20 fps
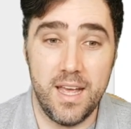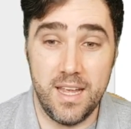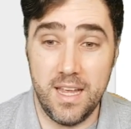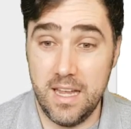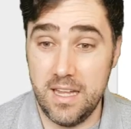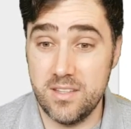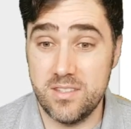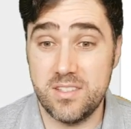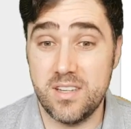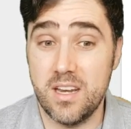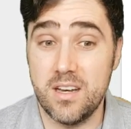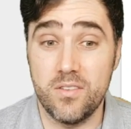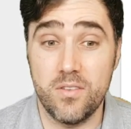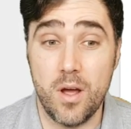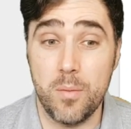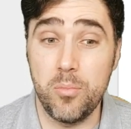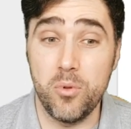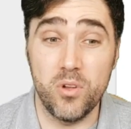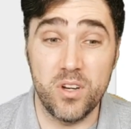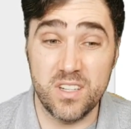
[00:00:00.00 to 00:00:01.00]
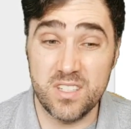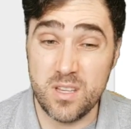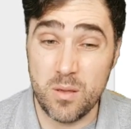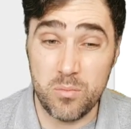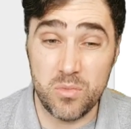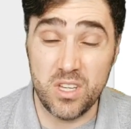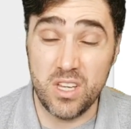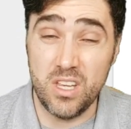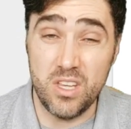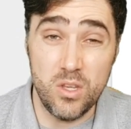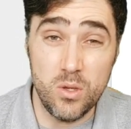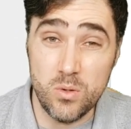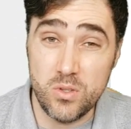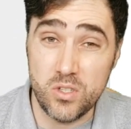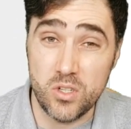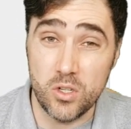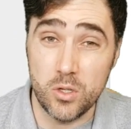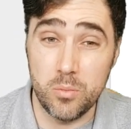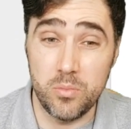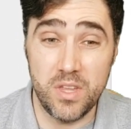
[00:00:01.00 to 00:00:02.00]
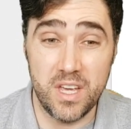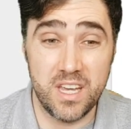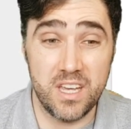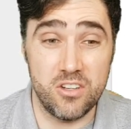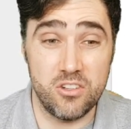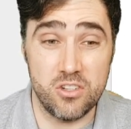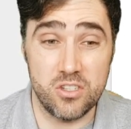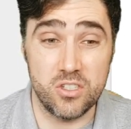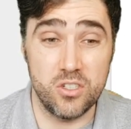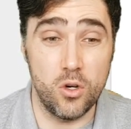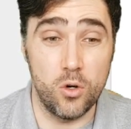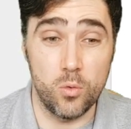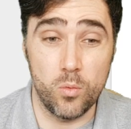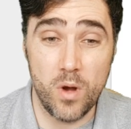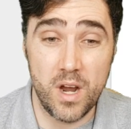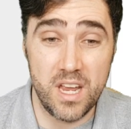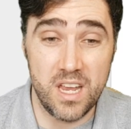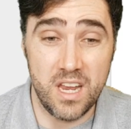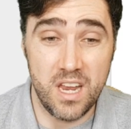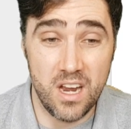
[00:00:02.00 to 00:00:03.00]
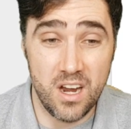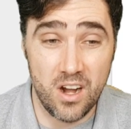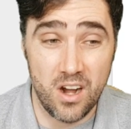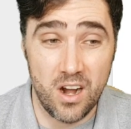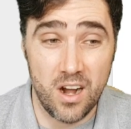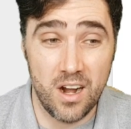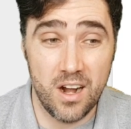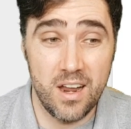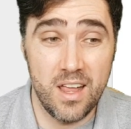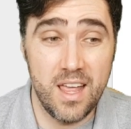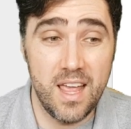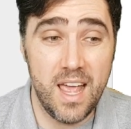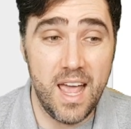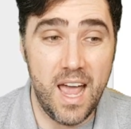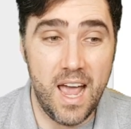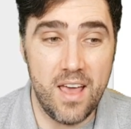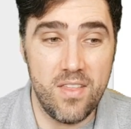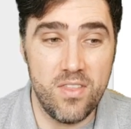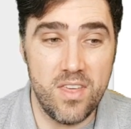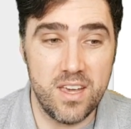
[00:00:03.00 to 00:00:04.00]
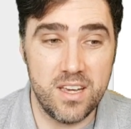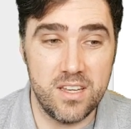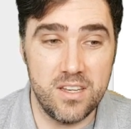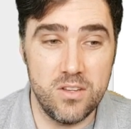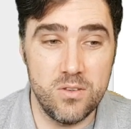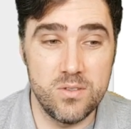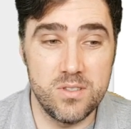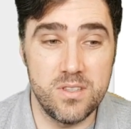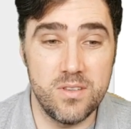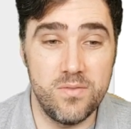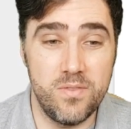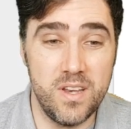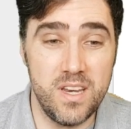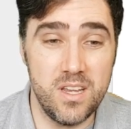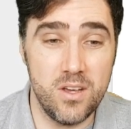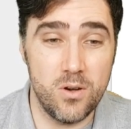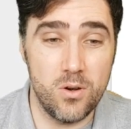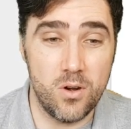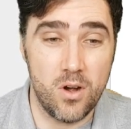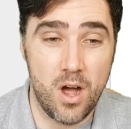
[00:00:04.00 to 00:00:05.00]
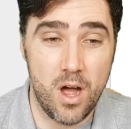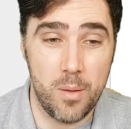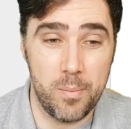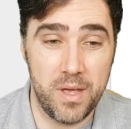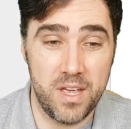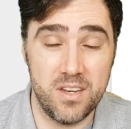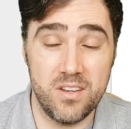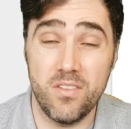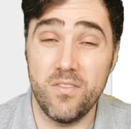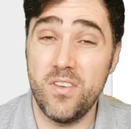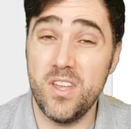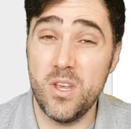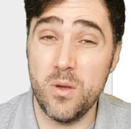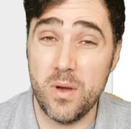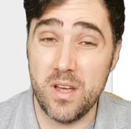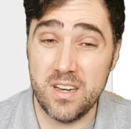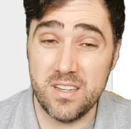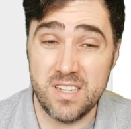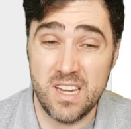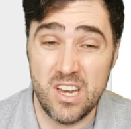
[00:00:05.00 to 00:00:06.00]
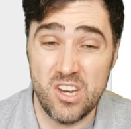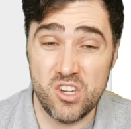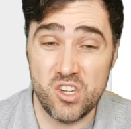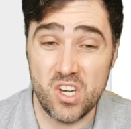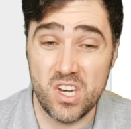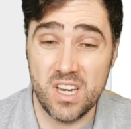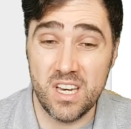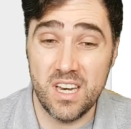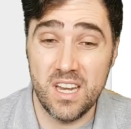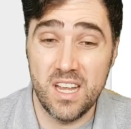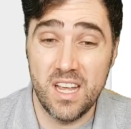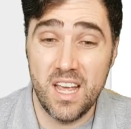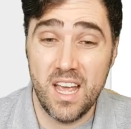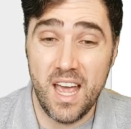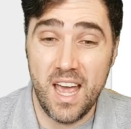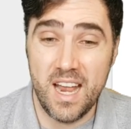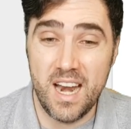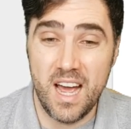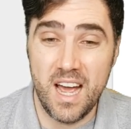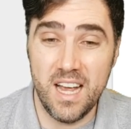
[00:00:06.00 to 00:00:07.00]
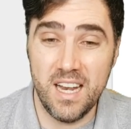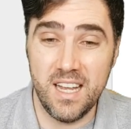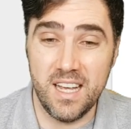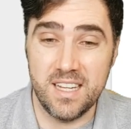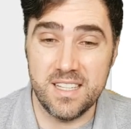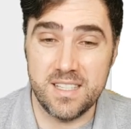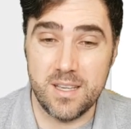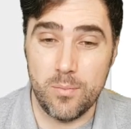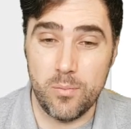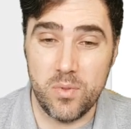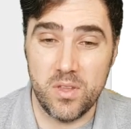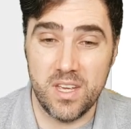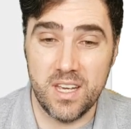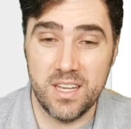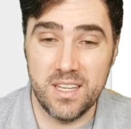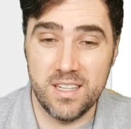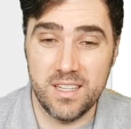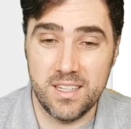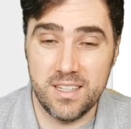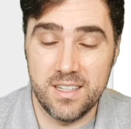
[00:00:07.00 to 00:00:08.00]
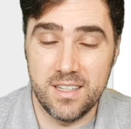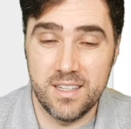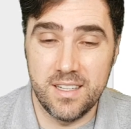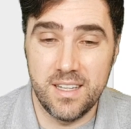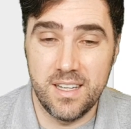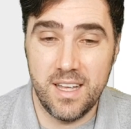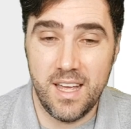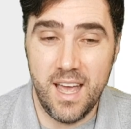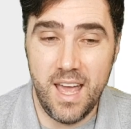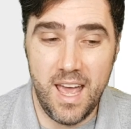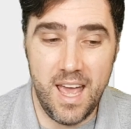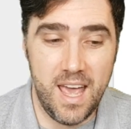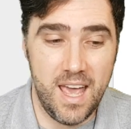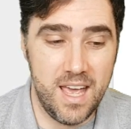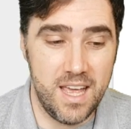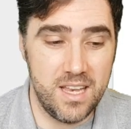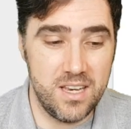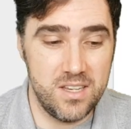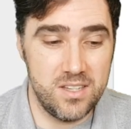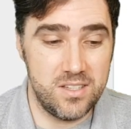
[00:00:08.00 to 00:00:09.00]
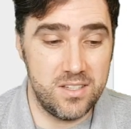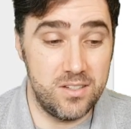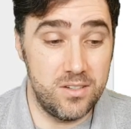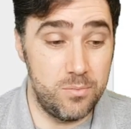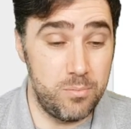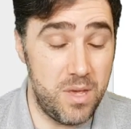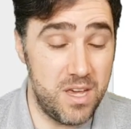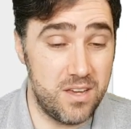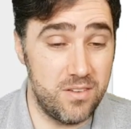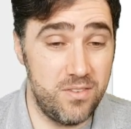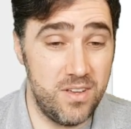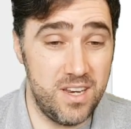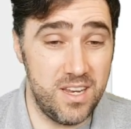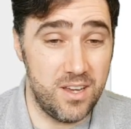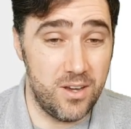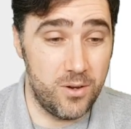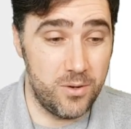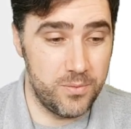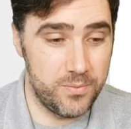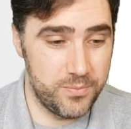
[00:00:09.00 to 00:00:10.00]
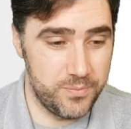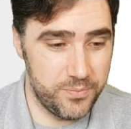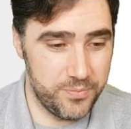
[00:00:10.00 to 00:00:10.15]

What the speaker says: instead of uploading something to YouTube, they could just go right here and they could use the video comment, the video annotation, and highlight something and make a video.